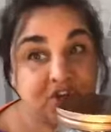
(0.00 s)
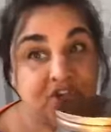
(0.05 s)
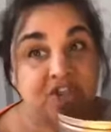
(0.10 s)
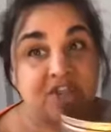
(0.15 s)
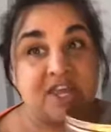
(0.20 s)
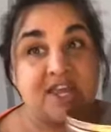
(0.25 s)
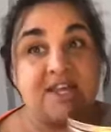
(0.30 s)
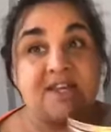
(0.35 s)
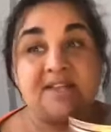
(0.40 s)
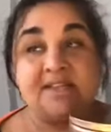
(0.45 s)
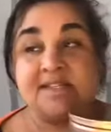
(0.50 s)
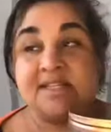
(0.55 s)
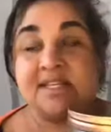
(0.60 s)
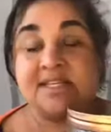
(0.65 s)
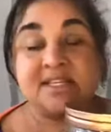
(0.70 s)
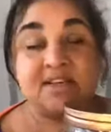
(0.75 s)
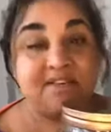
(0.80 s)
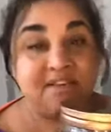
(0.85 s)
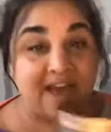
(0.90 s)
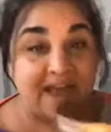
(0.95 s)
things that
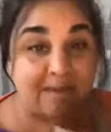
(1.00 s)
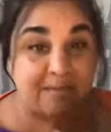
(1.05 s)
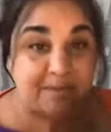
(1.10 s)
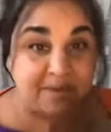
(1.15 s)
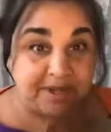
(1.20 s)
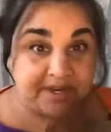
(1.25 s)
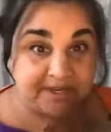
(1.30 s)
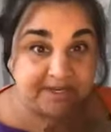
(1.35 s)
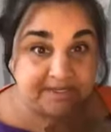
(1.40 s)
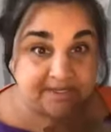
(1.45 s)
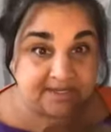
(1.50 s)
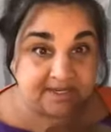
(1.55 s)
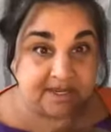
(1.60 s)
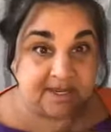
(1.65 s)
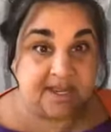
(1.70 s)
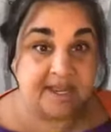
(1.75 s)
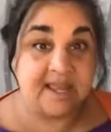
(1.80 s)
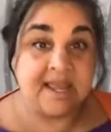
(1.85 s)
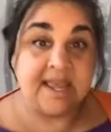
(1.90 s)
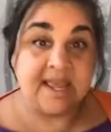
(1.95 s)
have happened
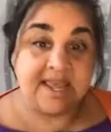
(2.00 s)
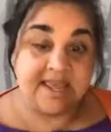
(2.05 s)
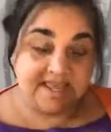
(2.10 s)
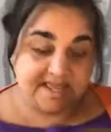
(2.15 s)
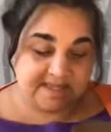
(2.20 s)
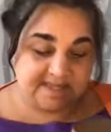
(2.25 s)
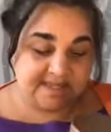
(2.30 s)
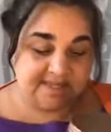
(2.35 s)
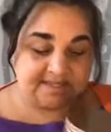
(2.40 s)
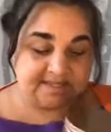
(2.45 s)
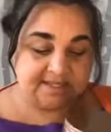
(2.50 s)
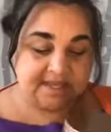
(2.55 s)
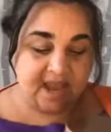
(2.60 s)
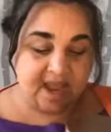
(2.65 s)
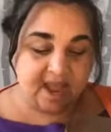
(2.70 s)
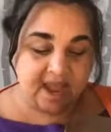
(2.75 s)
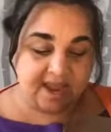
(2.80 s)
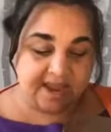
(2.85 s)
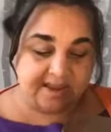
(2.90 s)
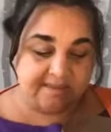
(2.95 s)
in this
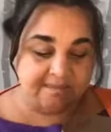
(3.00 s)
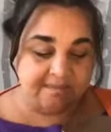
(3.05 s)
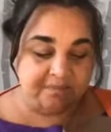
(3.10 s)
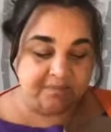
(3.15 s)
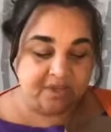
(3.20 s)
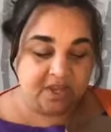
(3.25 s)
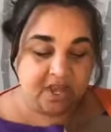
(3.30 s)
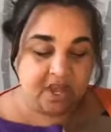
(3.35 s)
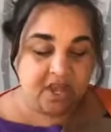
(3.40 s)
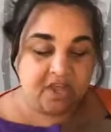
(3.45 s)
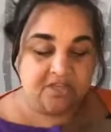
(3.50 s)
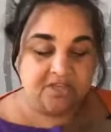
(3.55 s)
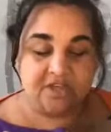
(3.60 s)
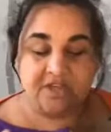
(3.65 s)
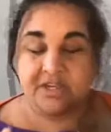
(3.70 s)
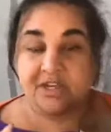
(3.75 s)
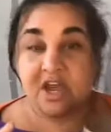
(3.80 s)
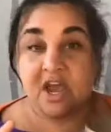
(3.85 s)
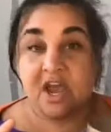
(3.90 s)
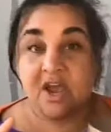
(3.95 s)
time
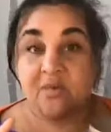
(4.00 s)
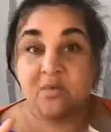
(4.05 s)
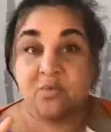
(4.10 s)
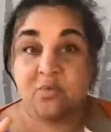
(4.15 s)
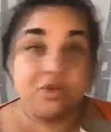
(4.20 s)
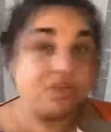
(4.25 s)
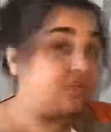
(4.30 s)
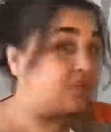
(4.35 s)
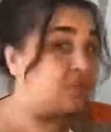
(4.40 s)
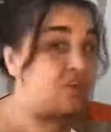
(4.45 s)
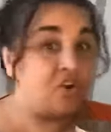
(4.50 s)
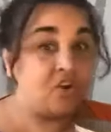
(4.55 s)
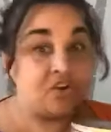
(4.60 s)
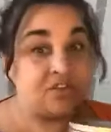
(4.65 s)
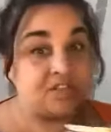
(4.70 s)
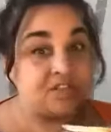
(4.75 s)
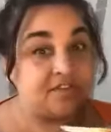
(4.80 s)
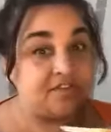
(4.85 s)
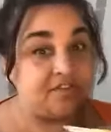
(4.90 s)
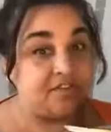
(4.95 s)
that I would
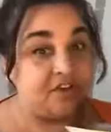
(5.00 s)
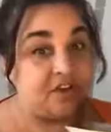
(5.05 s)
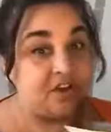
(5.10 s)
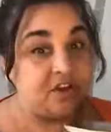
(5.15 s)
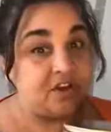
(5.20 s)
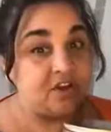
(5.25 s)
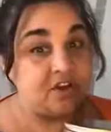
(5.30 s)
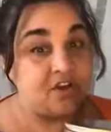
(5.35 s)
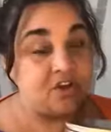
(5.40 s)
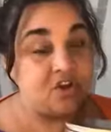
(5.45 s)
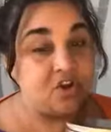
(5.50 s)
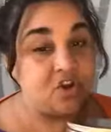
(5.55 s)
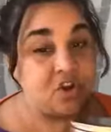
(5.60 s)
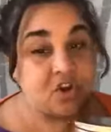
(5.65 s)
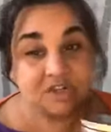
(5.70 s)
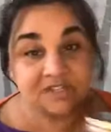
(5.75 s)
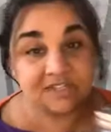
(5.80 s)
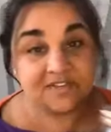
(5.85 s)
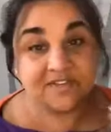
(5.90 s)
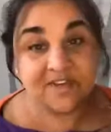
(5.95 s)
not
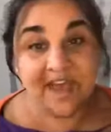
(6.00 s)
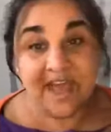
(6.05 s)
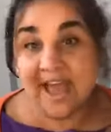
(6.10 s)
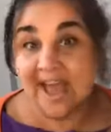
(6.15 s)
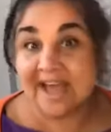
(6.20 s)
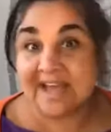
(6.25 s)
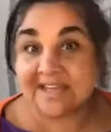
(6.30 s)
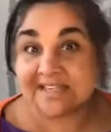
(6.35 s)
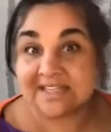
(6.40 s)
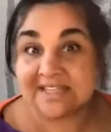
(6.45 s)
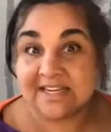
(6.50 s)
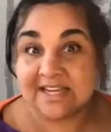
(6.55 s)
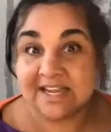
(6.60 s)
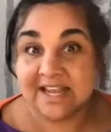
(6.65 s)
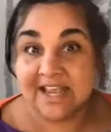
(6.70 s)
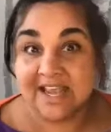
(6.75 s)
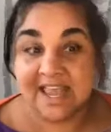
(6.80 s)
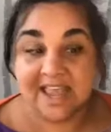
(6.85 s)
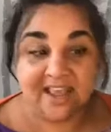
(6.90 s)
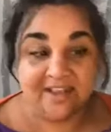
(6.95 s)
have had
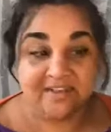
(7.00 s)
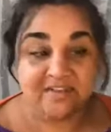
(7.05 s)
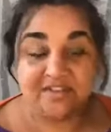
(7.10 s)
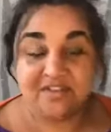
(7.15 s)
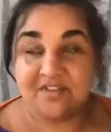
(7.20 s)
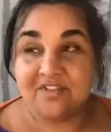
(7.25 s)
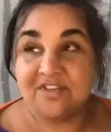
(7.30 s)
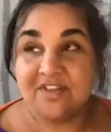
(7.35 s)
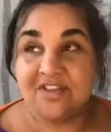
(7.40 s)
if